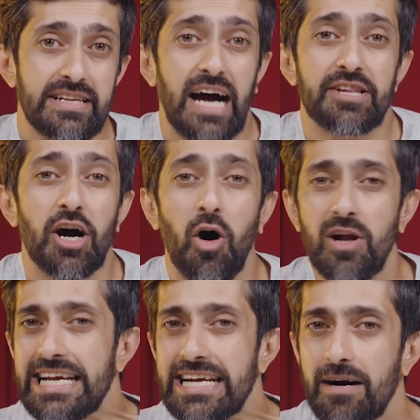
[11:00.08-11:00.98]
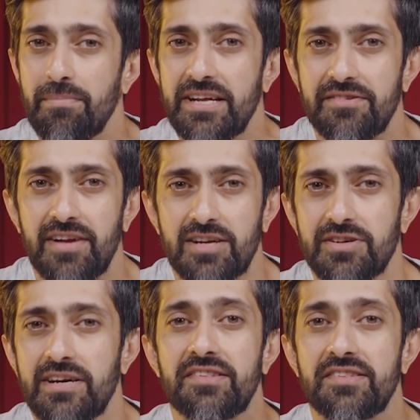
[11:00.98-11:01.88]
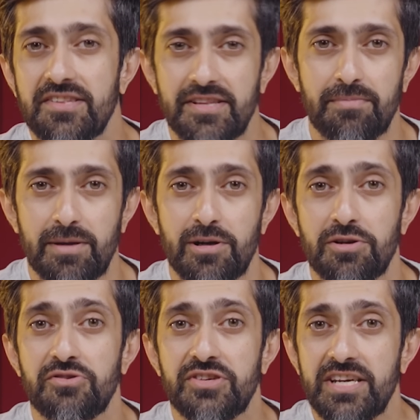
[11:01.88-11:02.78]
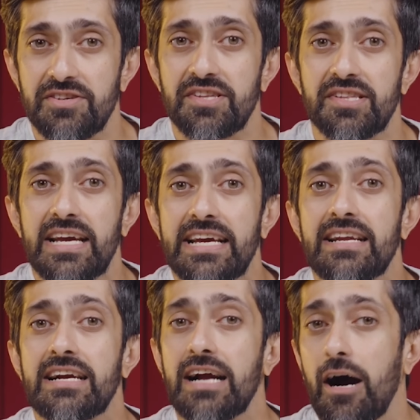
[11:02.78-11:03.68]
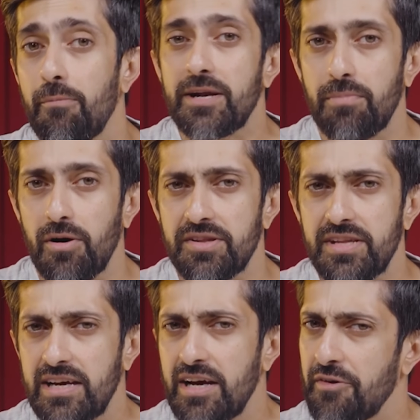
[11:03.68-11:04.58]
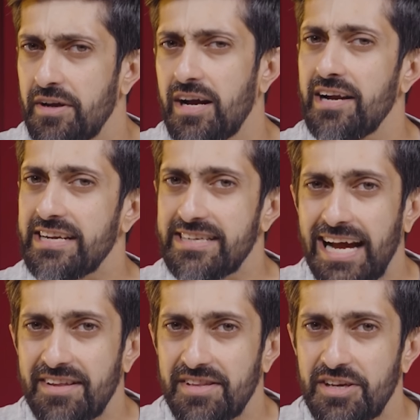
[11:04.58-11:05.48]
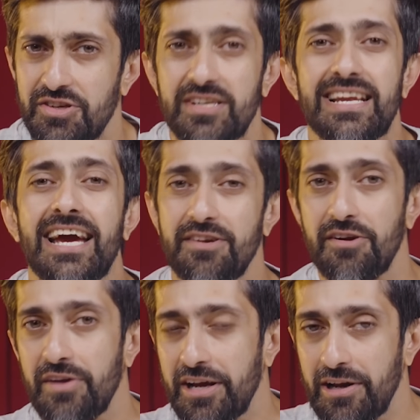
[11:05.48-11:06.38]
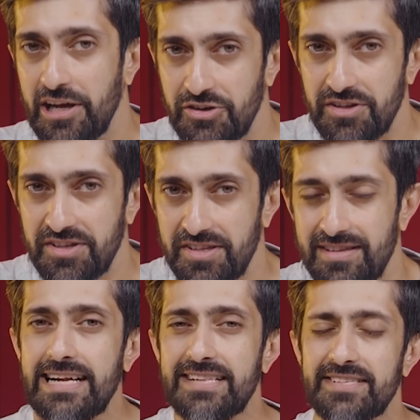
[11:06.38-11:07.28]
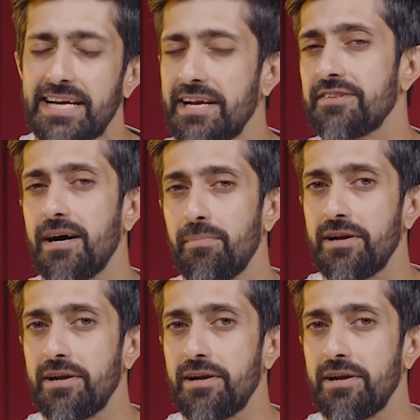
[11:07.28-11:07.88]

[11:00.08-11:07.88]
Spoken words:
Now, the holding company structure is susceptible to changes in government policy regarding taxation and regulations. Let's take an example